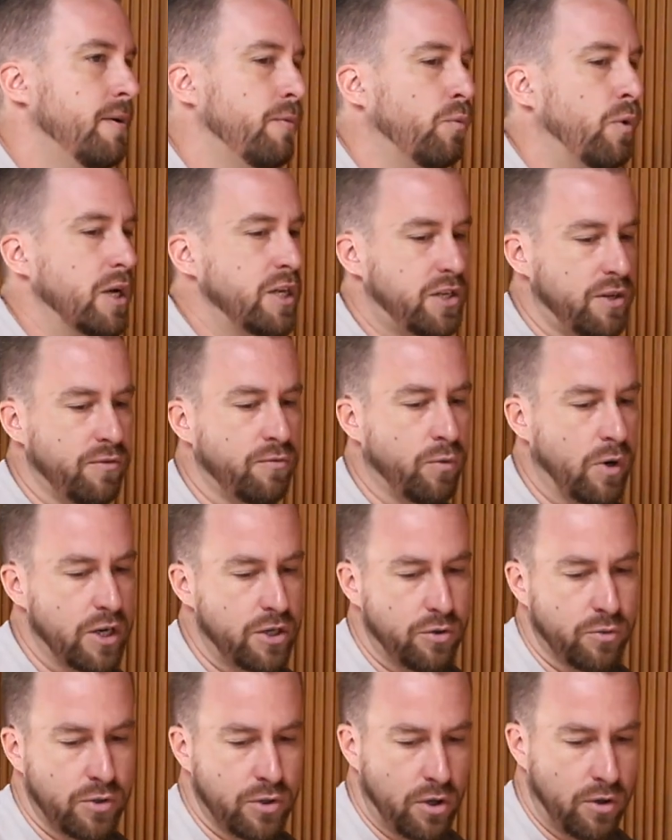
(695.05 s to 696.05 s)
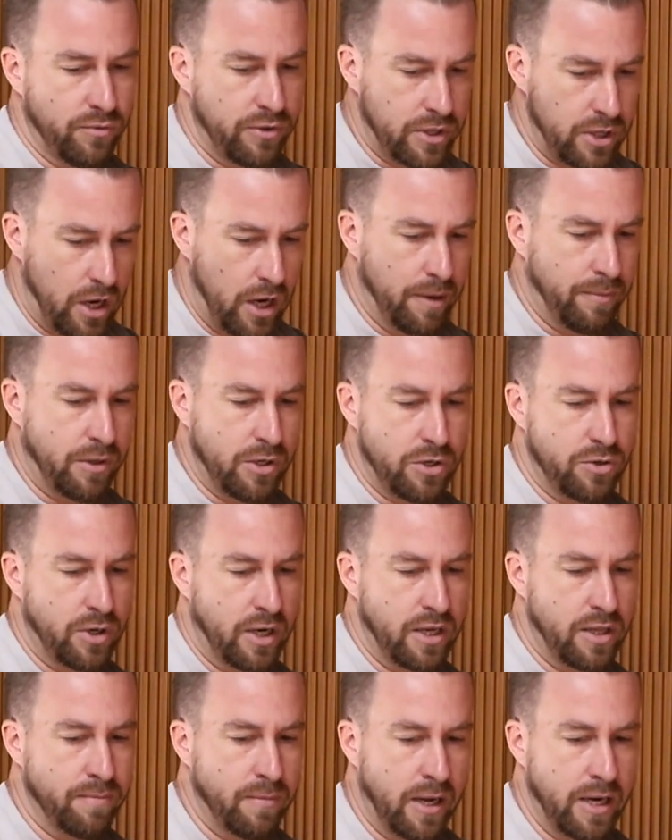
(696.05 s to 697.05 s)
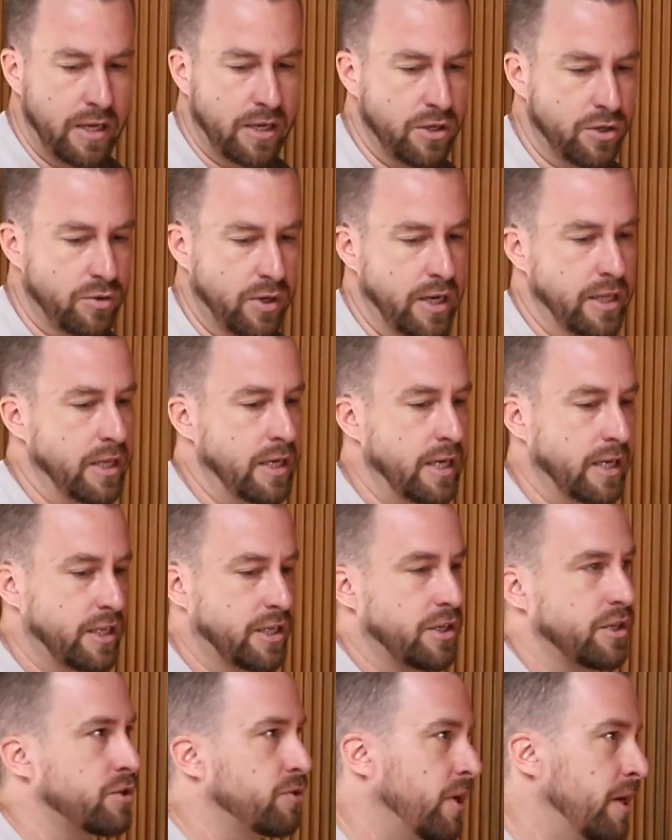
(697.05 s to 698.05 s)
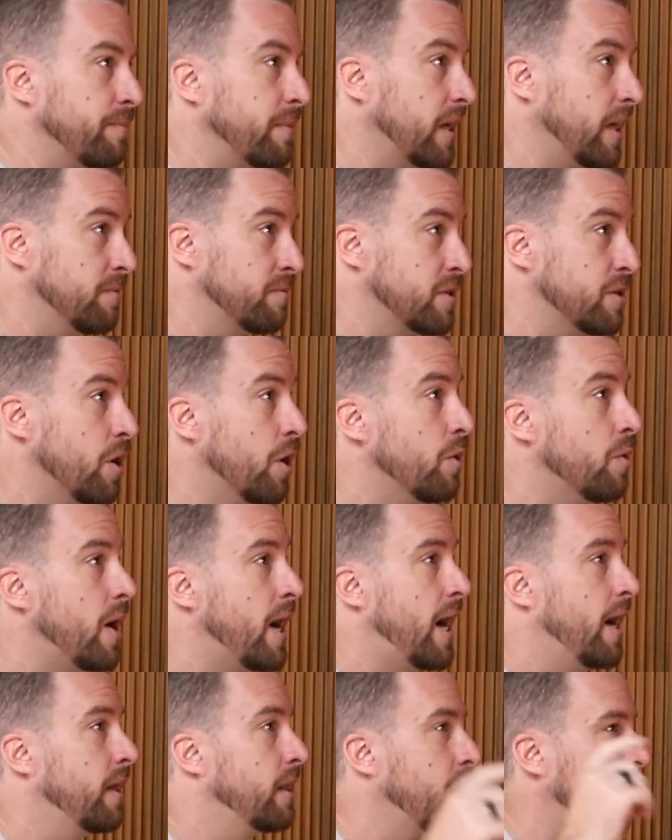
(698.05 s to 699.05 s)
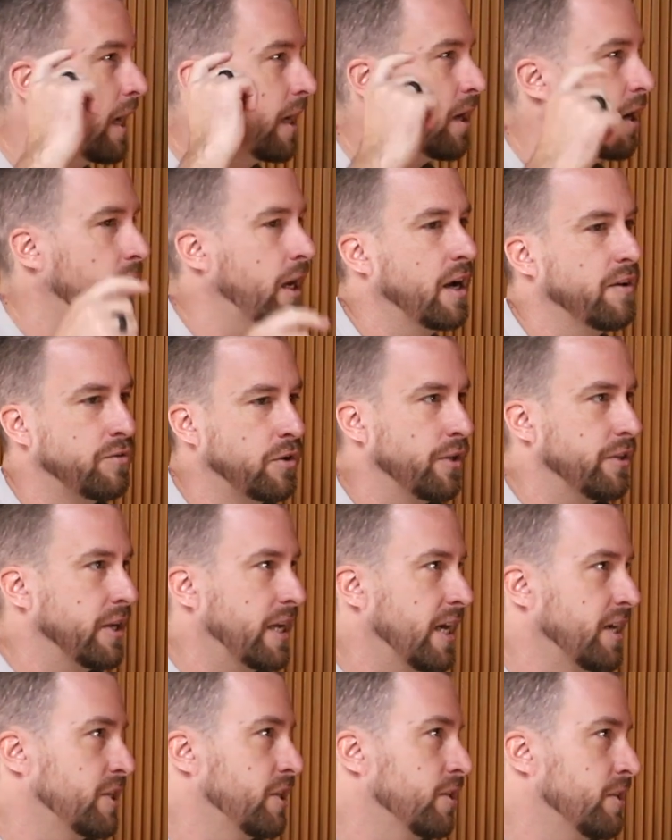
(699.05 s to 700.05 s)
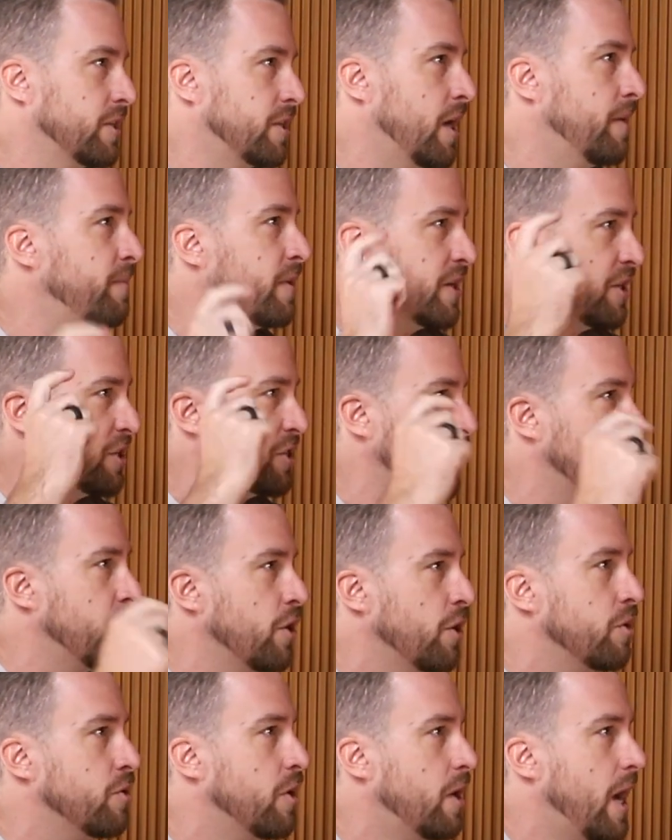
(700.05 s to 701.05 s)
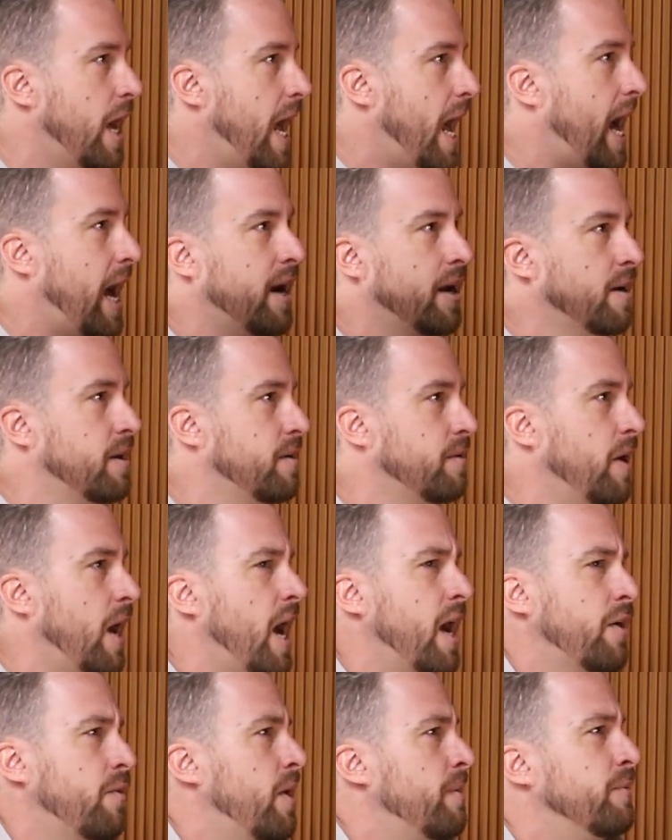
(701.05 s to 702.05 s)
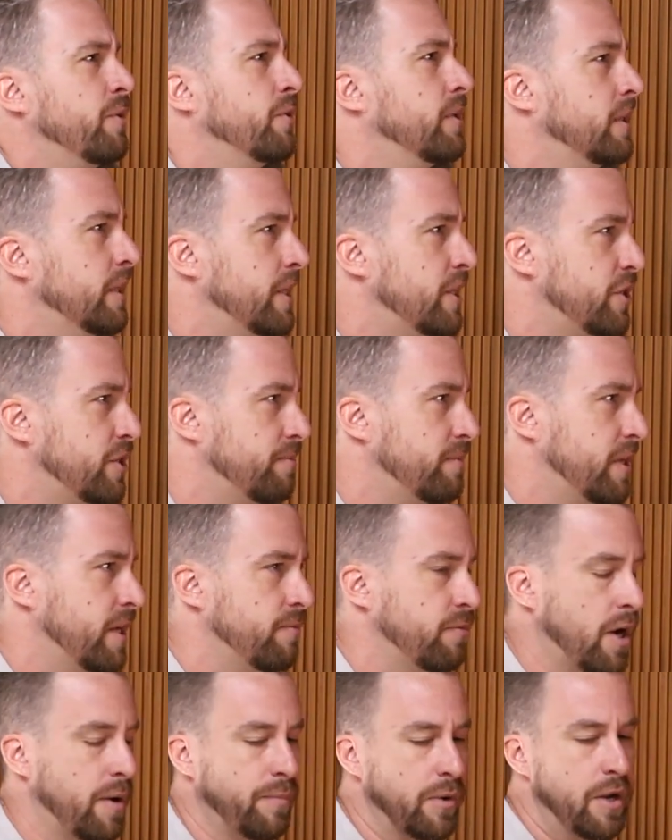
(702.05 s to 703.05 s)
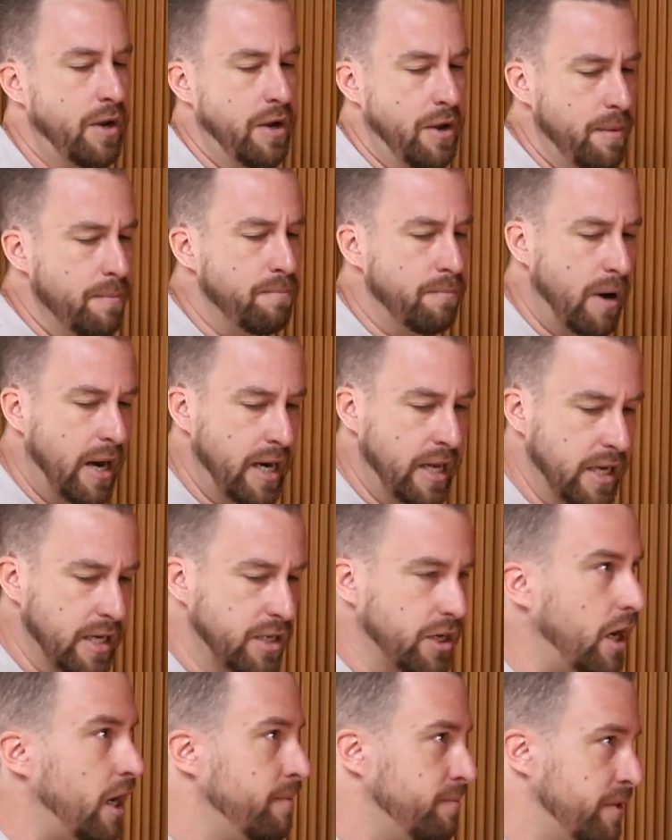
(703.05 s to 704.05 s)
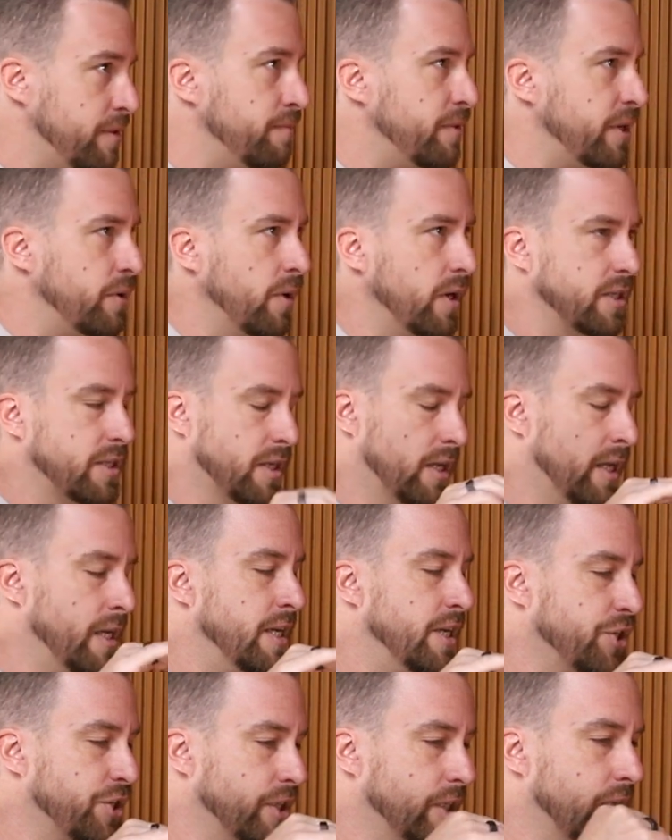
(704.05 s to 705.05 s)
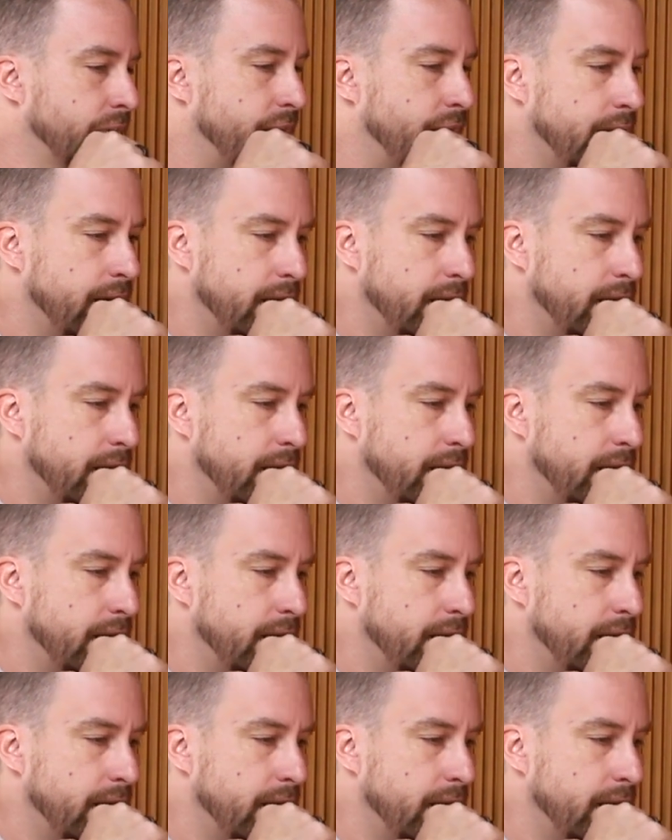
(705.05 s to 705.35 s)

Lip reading: Once you resolve the time constraint, the money constraint, the next constraint becomes know-how. Like, okay, I've got the cash, I've got the time, but I just don't know how do I build a leadership team, right? But money and time are the big ones initially.